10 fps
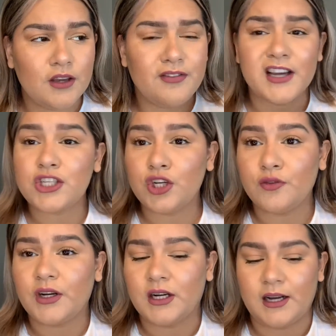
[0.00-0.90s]
Fashion
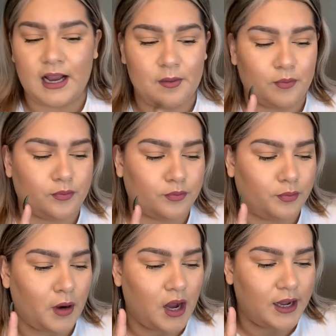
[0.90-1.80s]
Nova. I
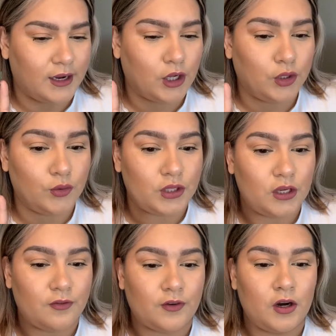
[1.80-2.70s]
bought
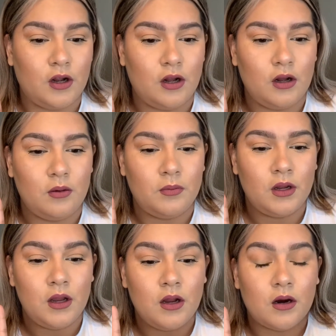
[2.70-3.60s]
clothing from
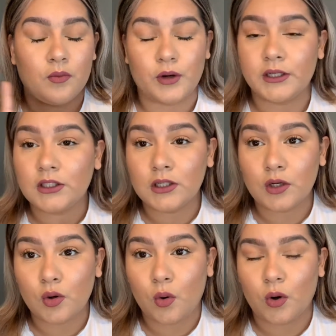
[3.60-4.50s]

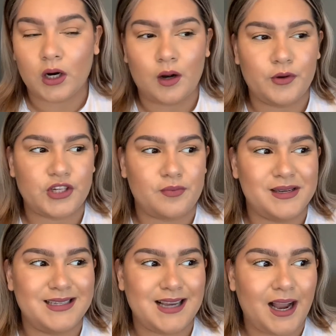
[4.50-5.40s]
Brandon & Cora, which I've
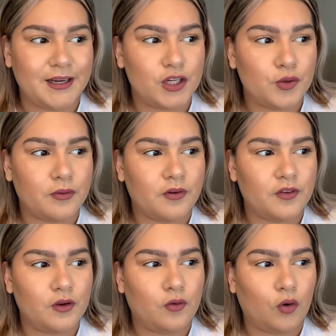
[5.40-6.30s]
been dying to do a
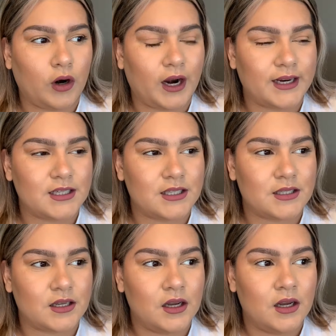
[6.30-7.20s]
review for.
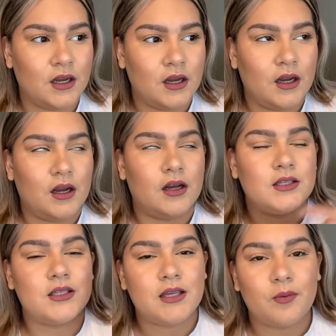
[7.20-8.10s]
As
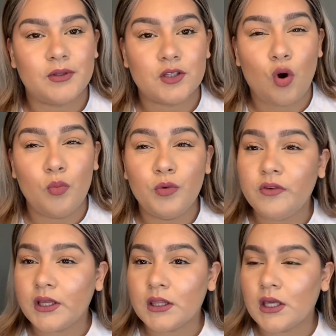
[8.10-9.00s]
I said, with this whole
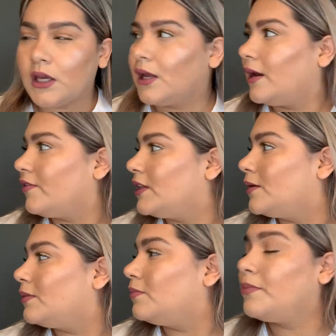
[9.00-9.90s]
moving thing and
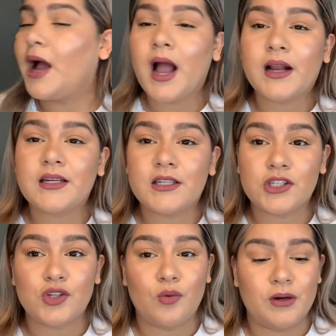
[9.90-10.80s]
everything being packed, I
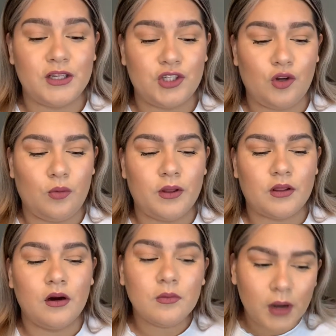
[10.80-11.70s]
just don't want to deal with
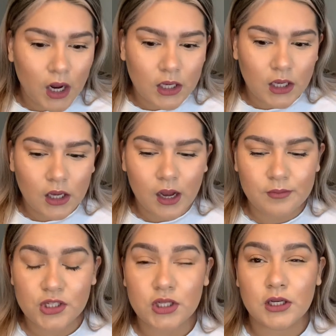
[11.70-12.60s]
unpacking.
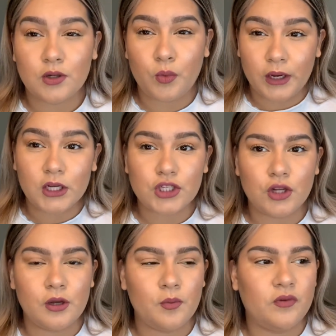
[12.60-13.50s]
I'm just going to wait
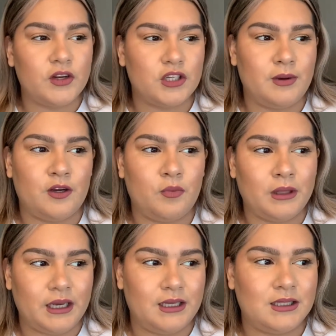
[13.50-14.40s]
until I move into my new
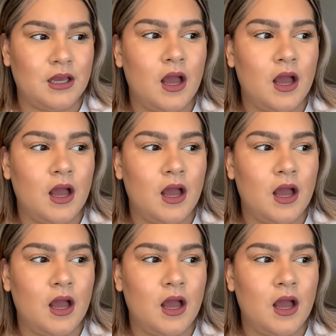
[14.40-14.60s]
place